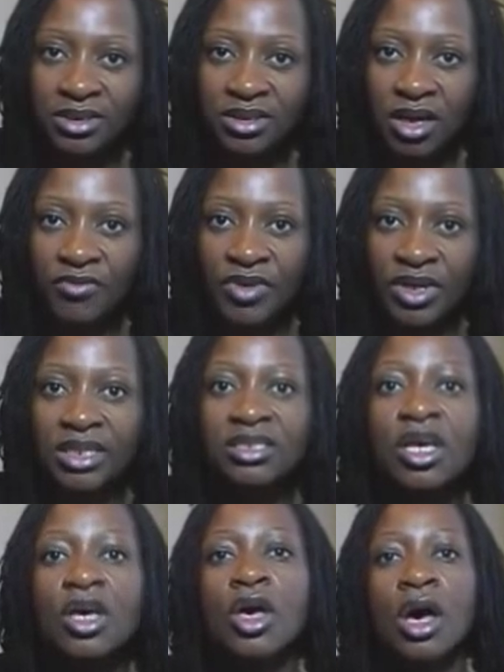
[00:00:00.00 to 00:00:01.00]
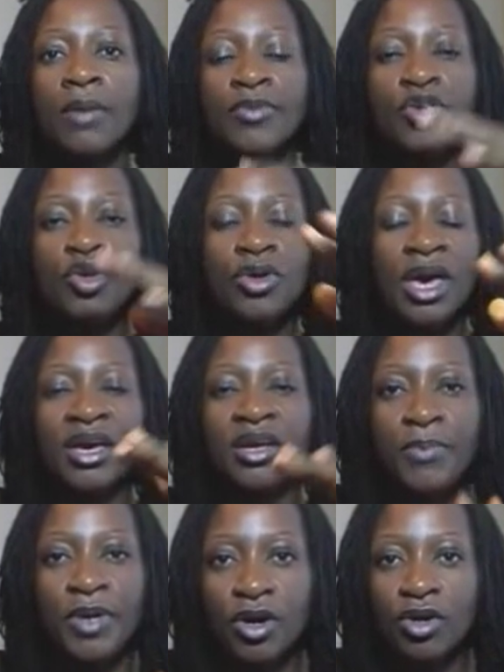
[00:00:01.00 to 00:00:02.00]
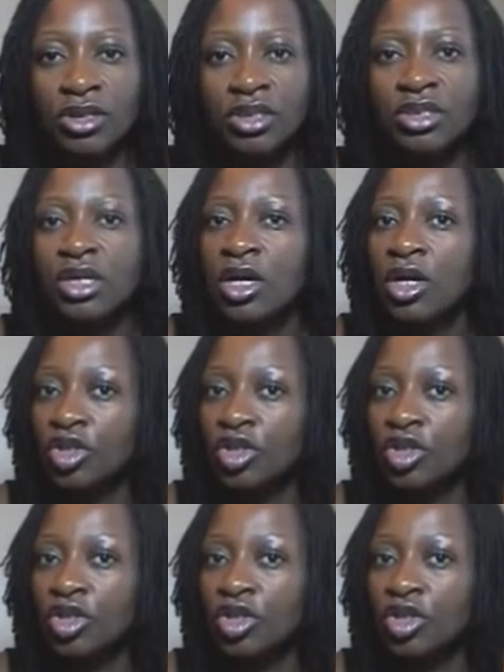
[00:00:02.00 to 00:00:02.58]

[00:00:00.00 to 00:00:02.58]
service, UK um, and beyond,